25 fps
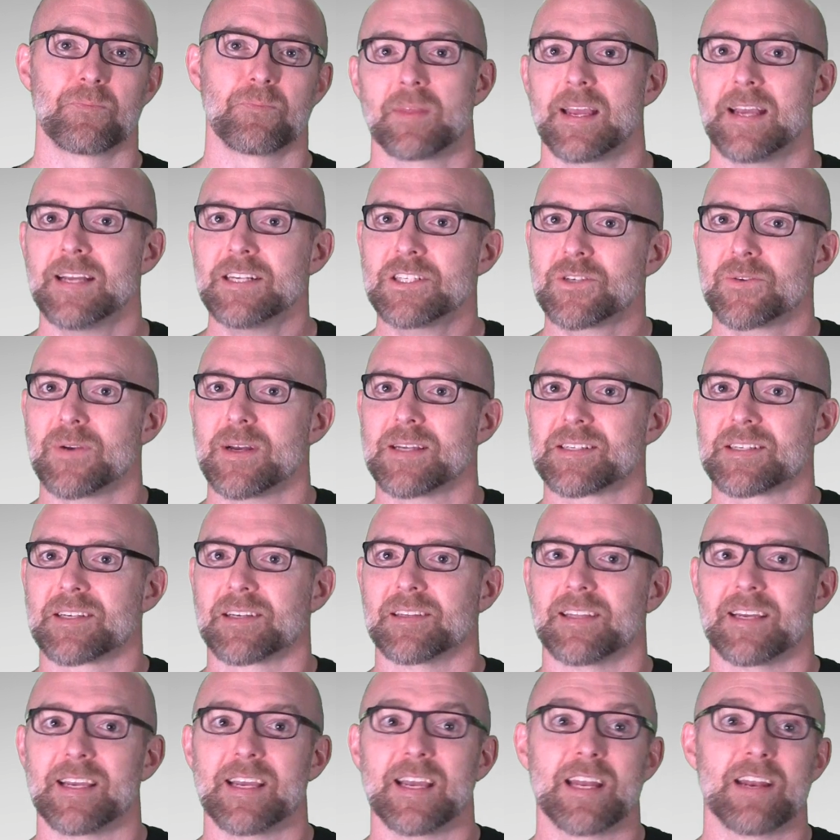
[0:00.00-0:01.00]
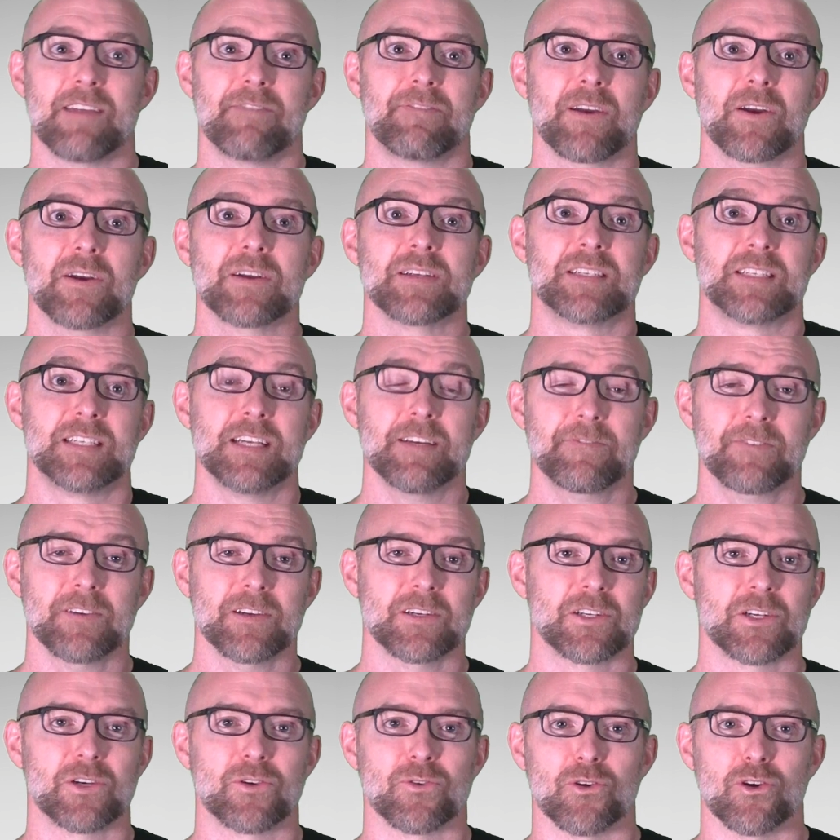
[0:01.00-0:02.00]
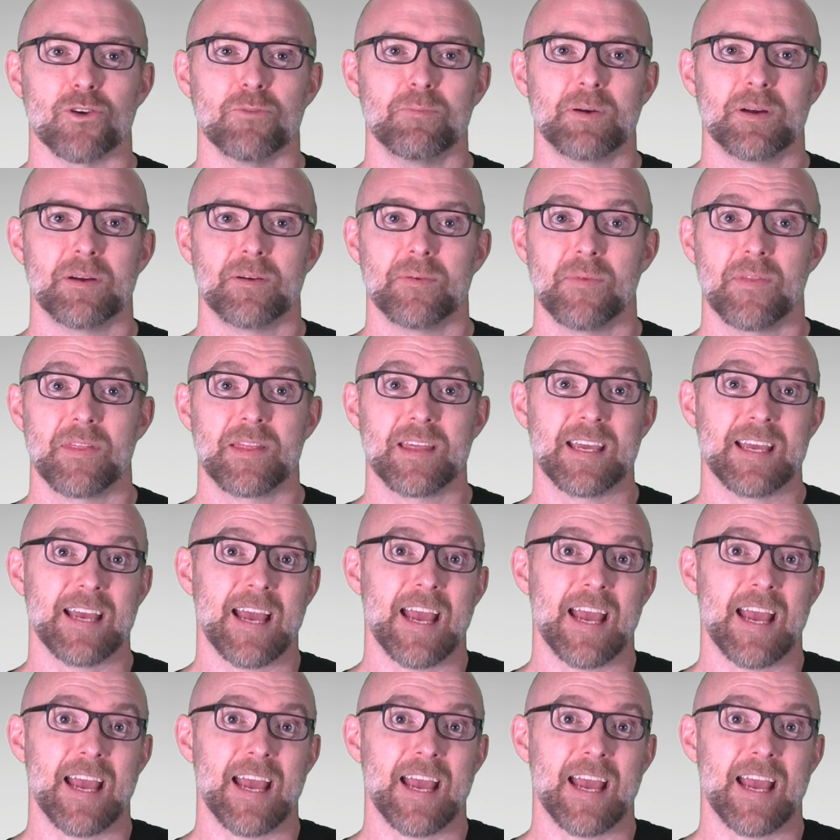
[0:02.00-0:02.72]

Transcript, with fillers: Interestingly, in a very different group, the